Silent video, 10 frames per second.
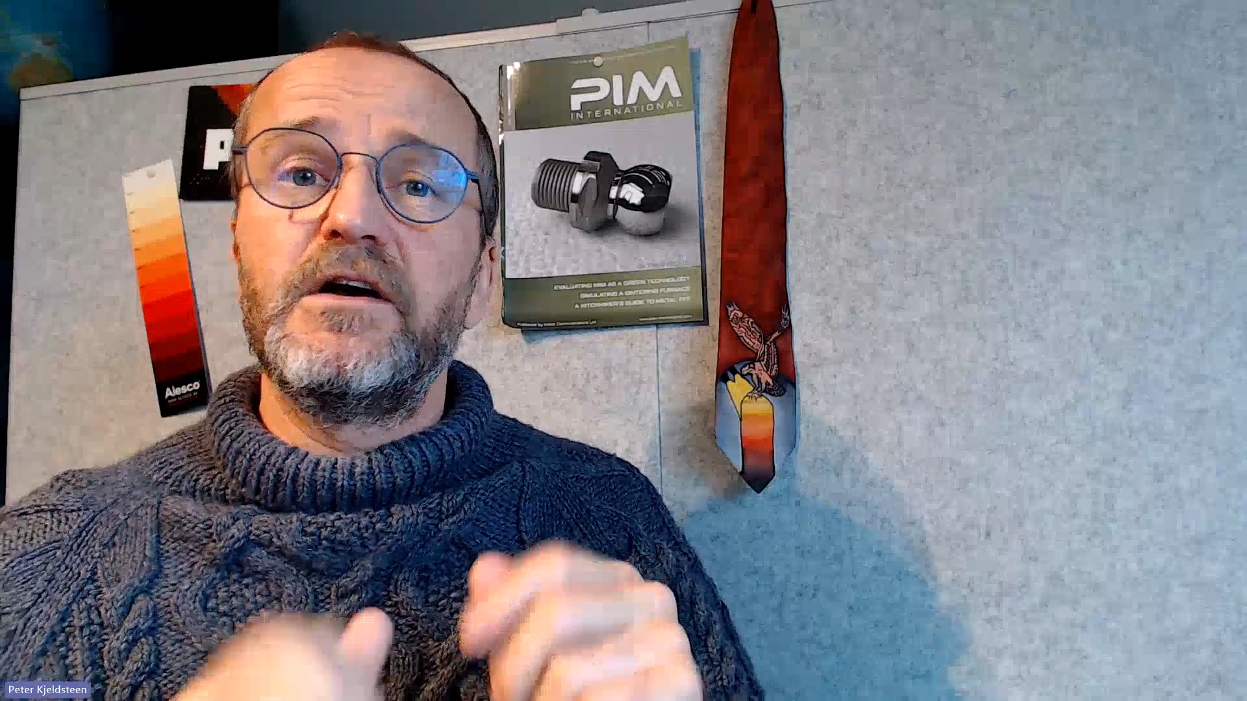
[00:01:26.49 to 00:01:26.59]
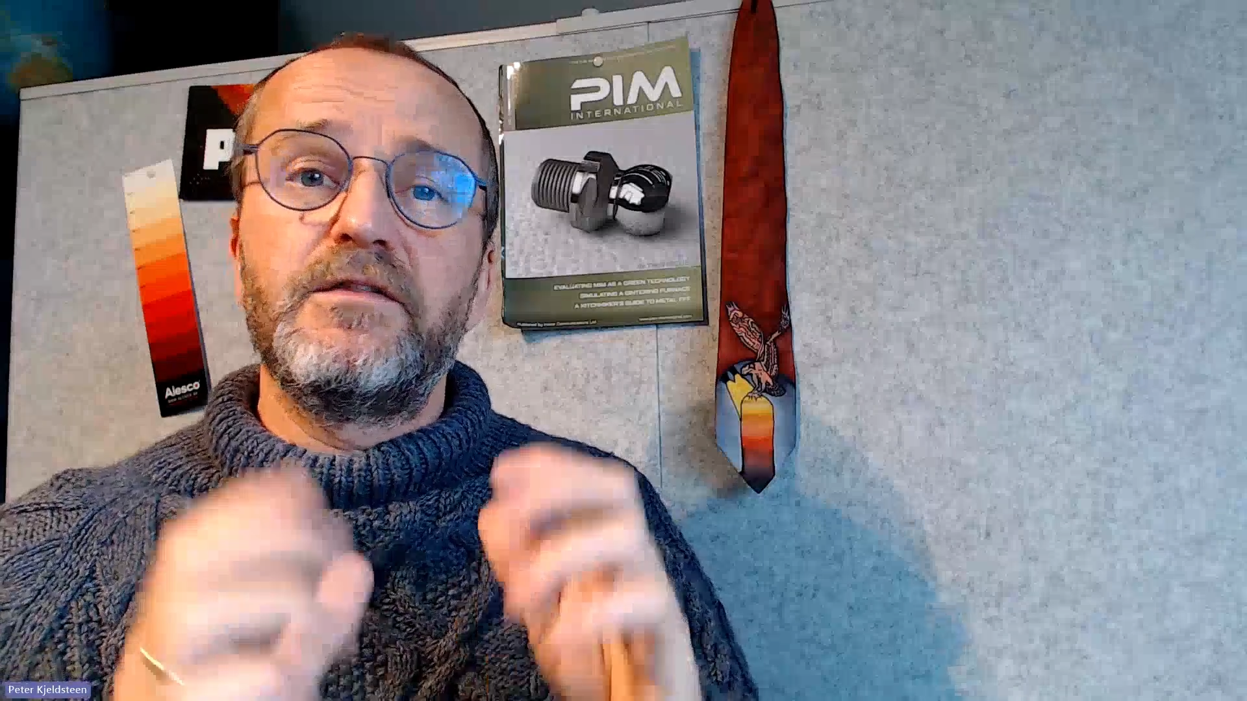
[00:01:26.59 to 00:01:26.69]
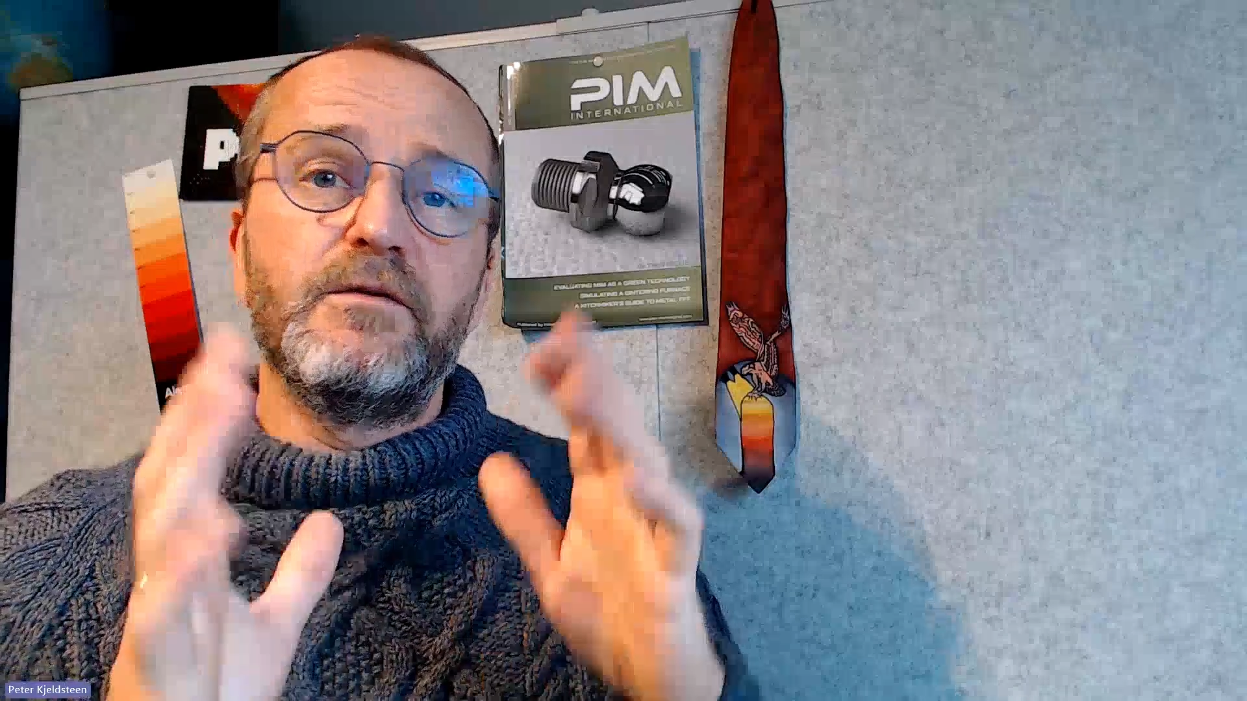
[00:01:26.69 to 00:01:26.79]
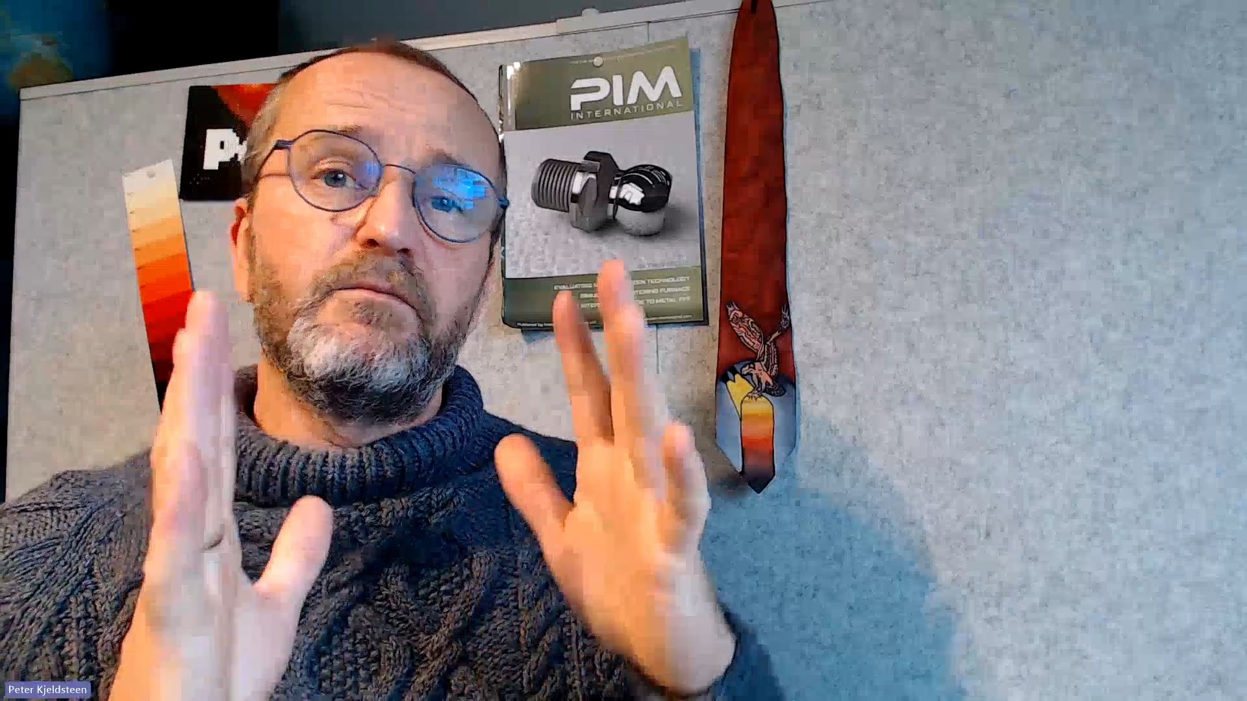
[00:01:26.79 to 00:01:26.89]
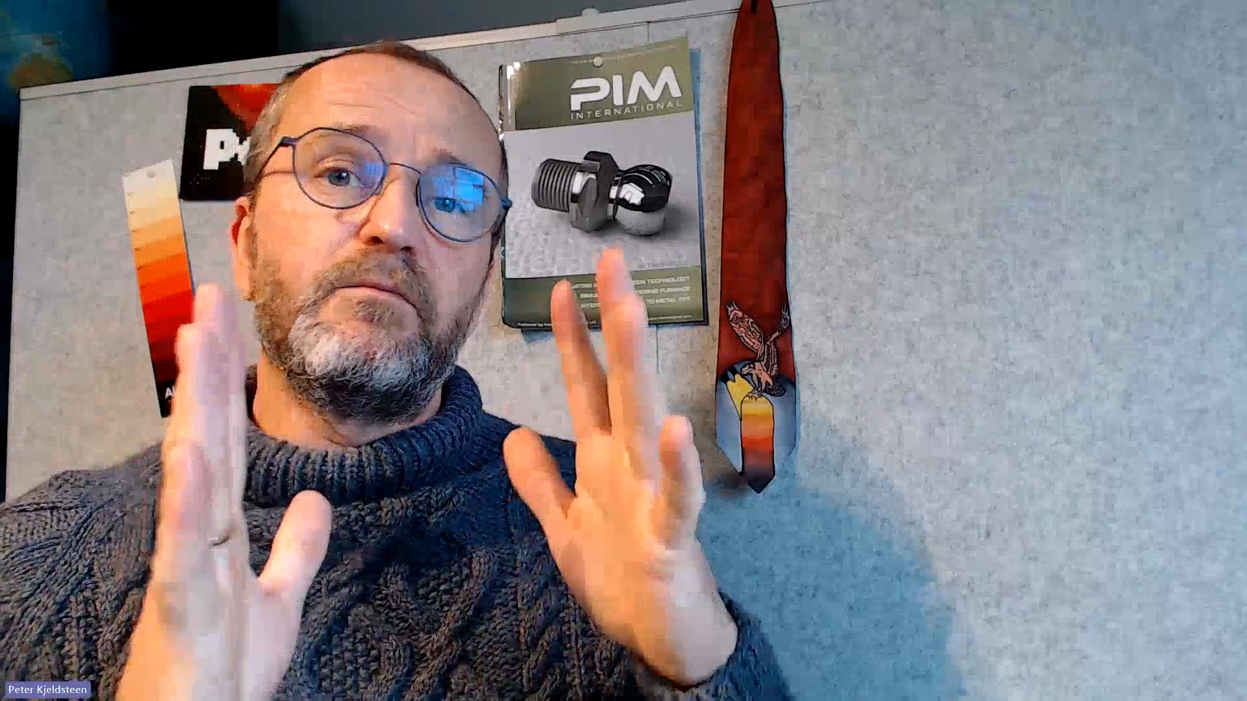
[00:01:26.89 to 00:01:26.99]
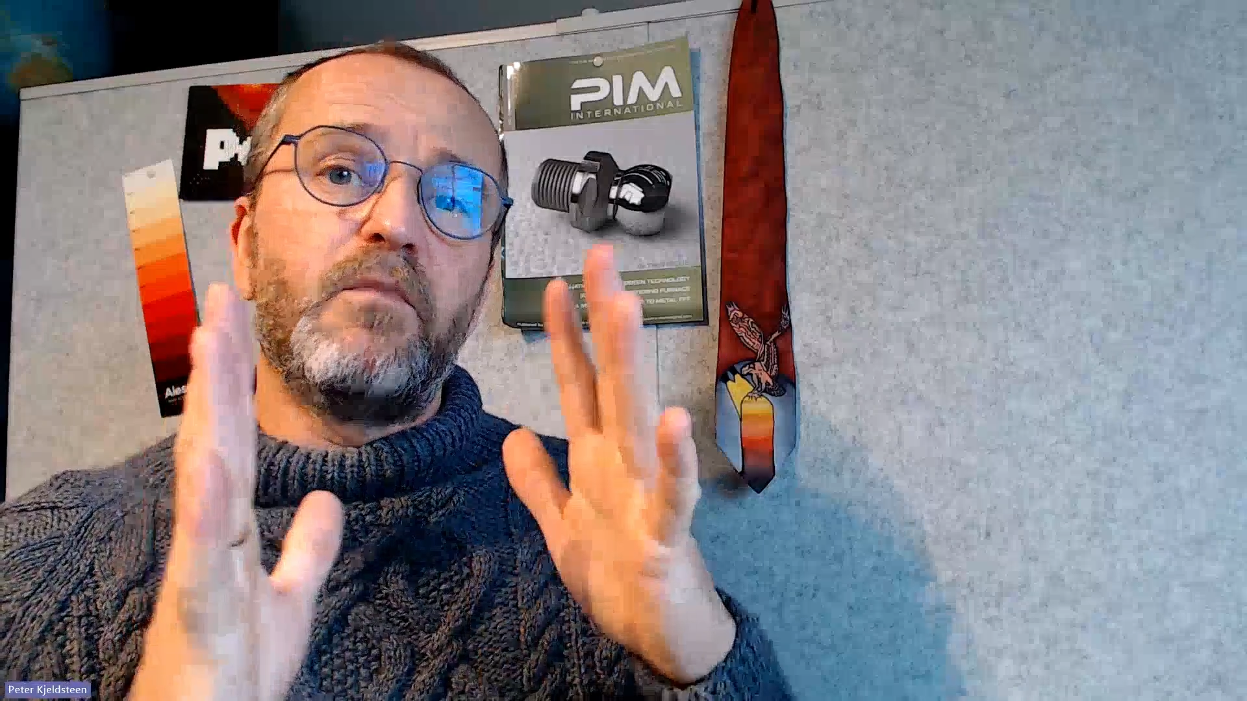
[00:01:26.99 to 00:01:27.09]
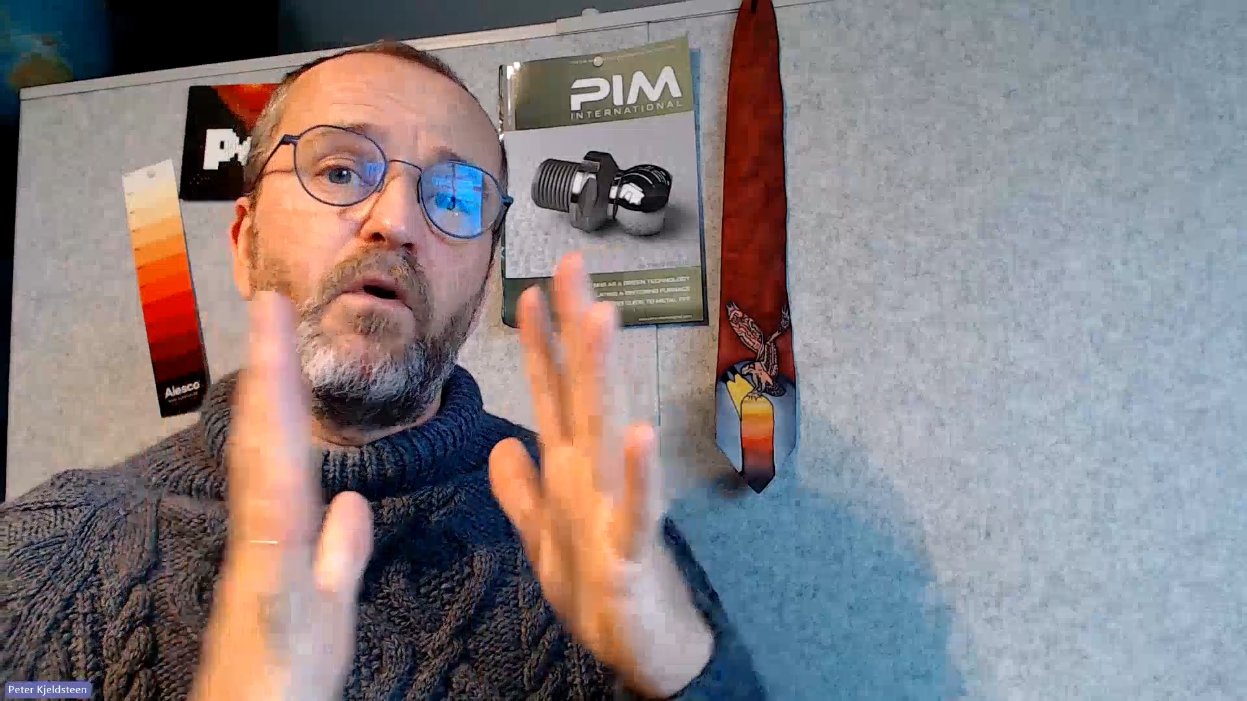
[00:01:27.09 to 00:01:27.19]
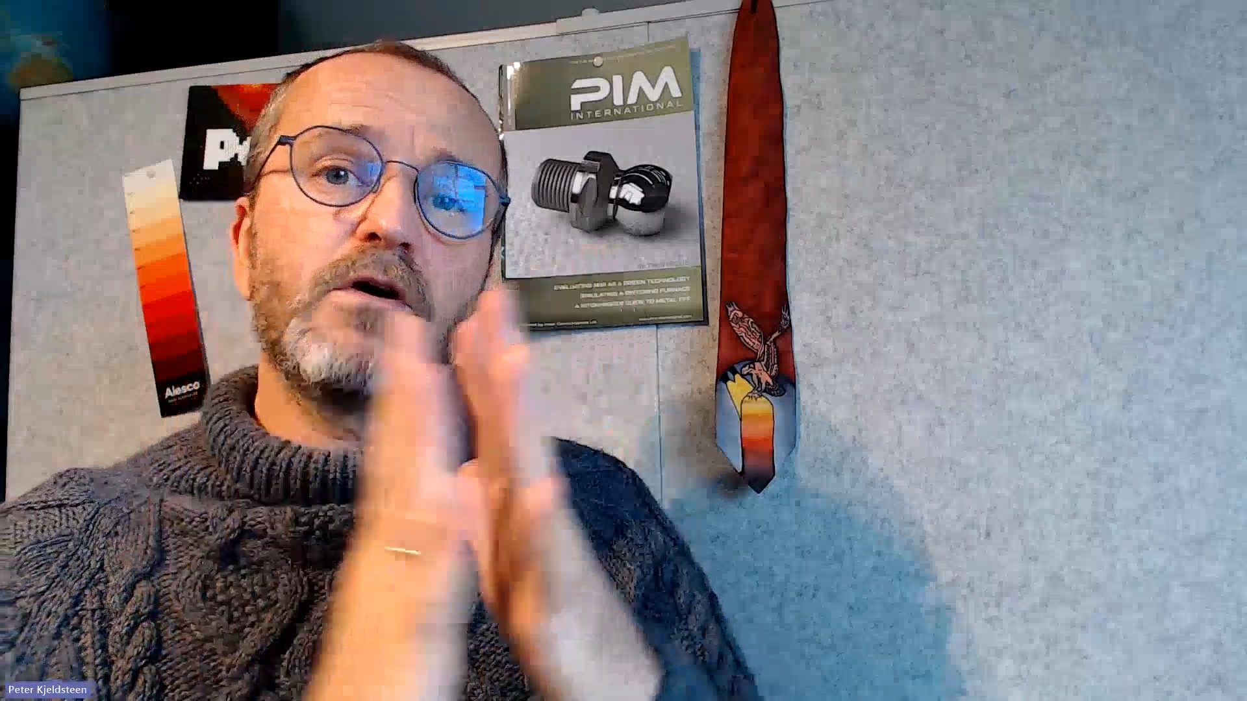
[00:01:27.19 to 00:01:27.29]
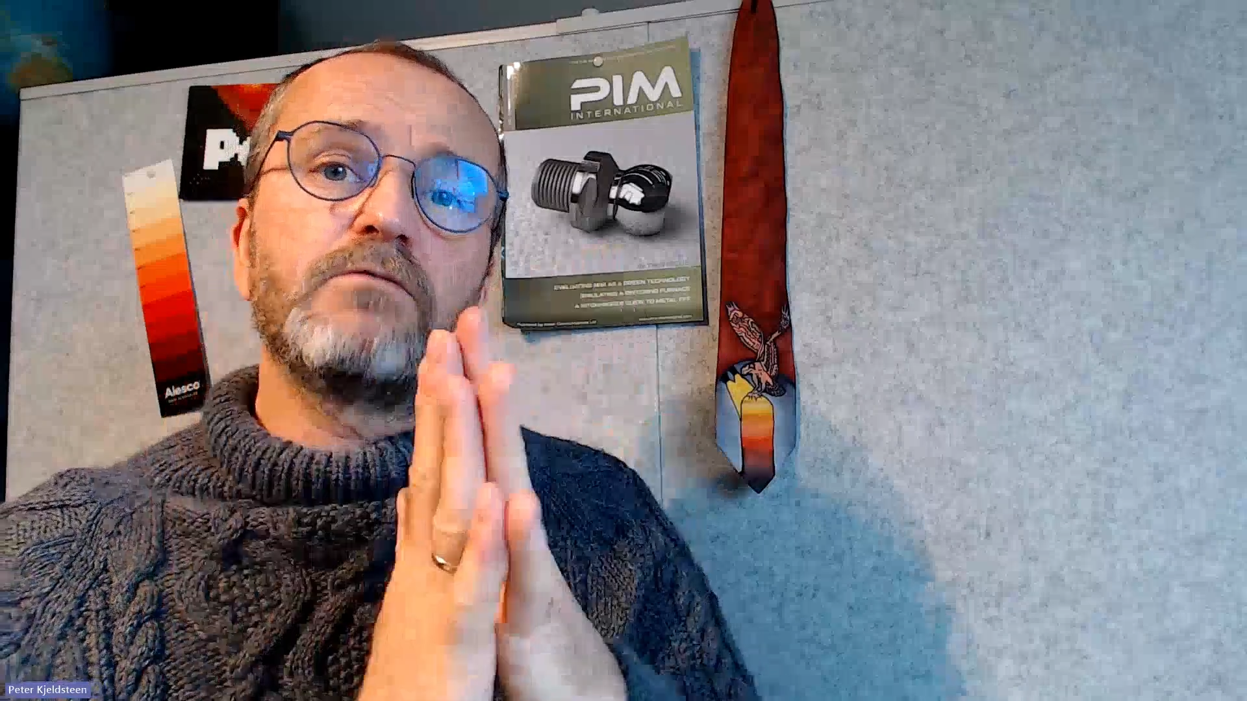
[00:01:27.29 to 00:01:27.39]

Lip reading: The more